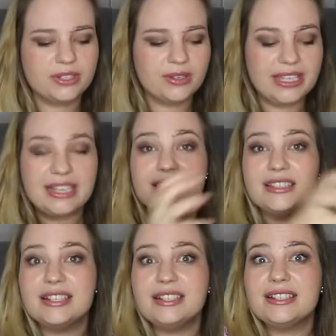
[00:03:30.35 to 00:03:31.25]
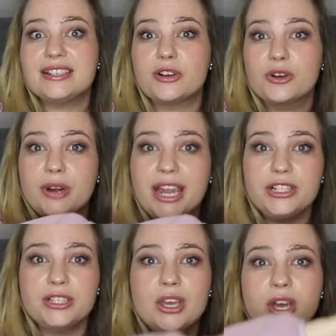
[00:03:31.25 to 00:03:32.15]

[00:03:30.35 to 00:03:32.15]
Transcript: So yes, this is great